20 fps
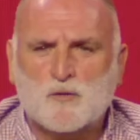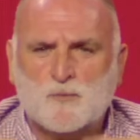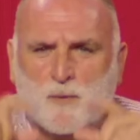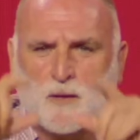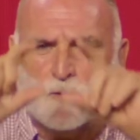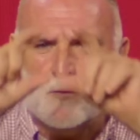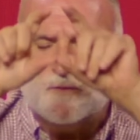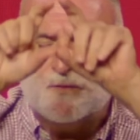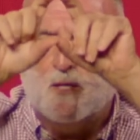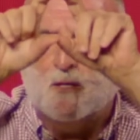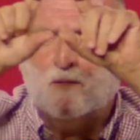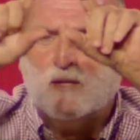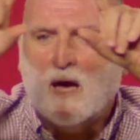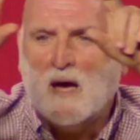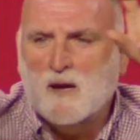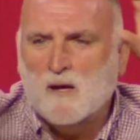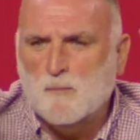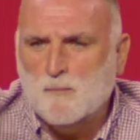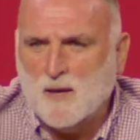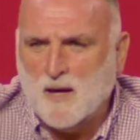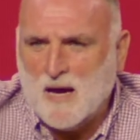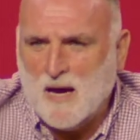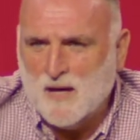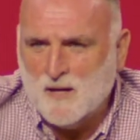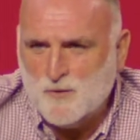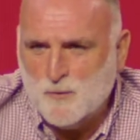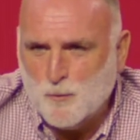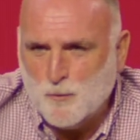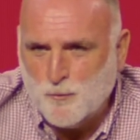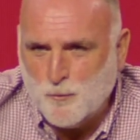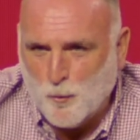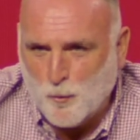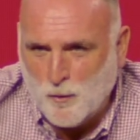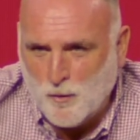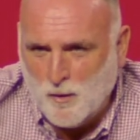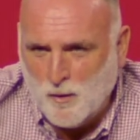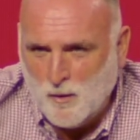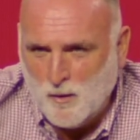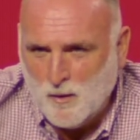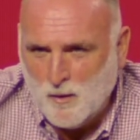because the title behind your
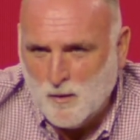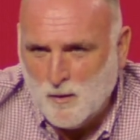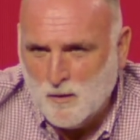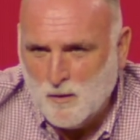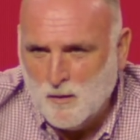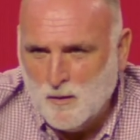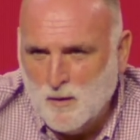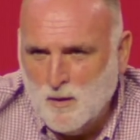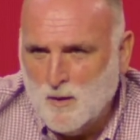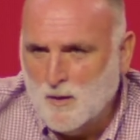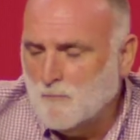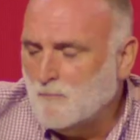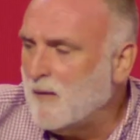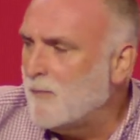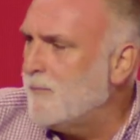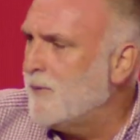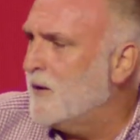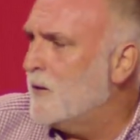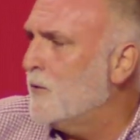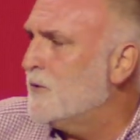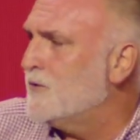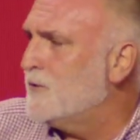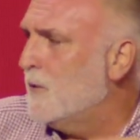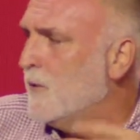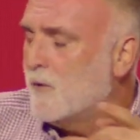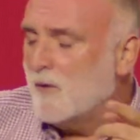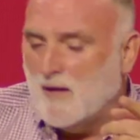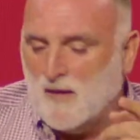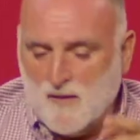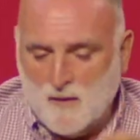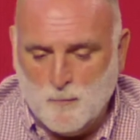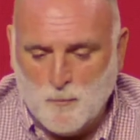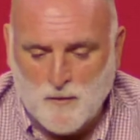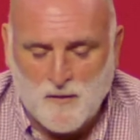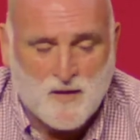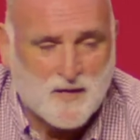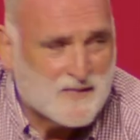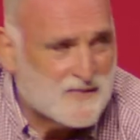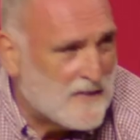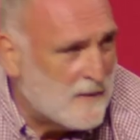door, but because you are leading with
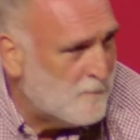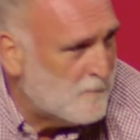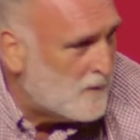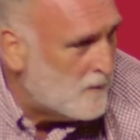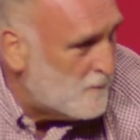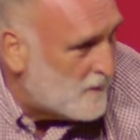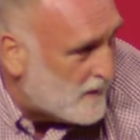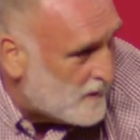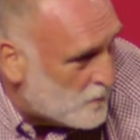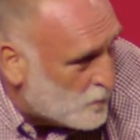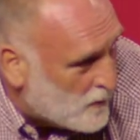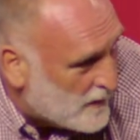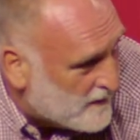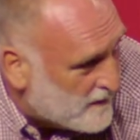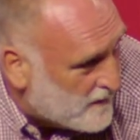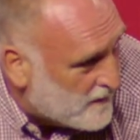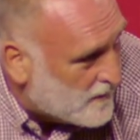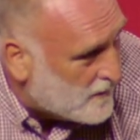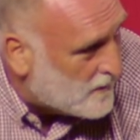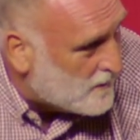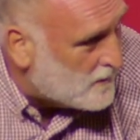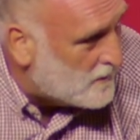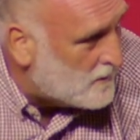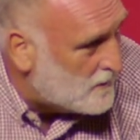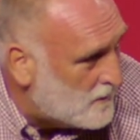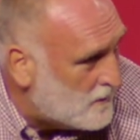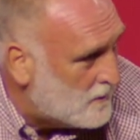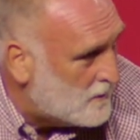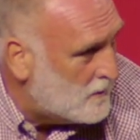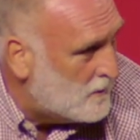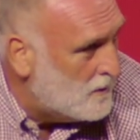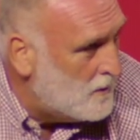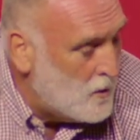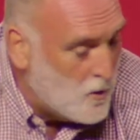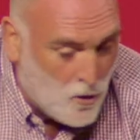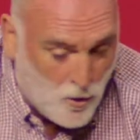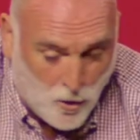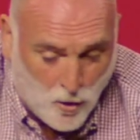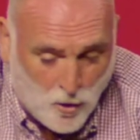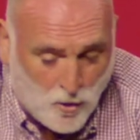example being right there.
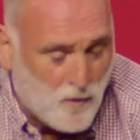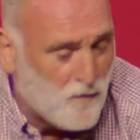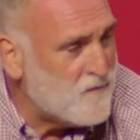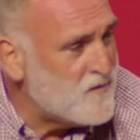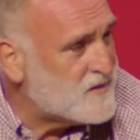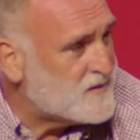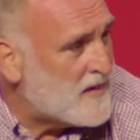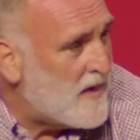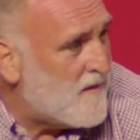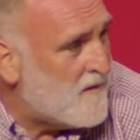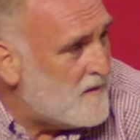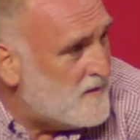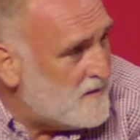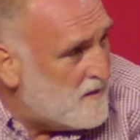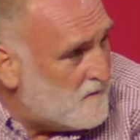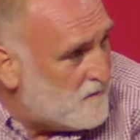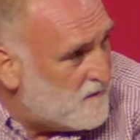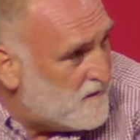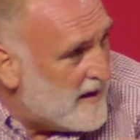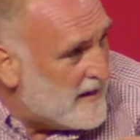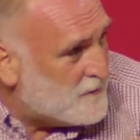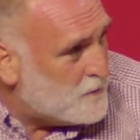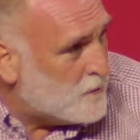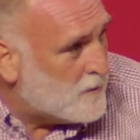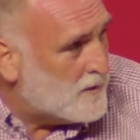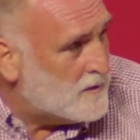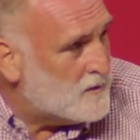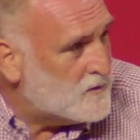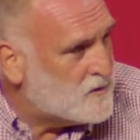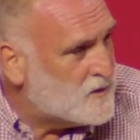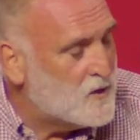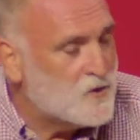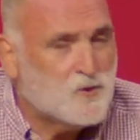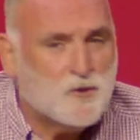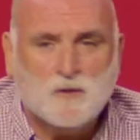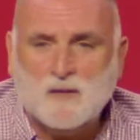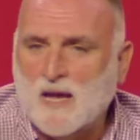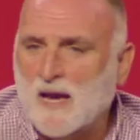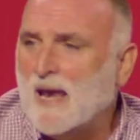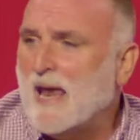All of a sudden, the flat
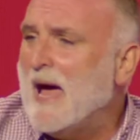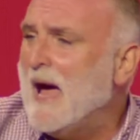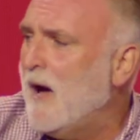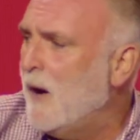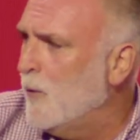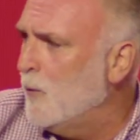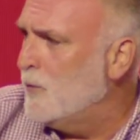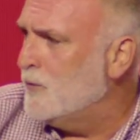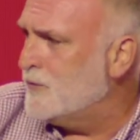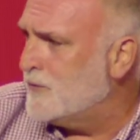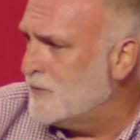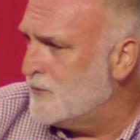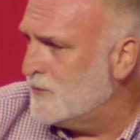organization allows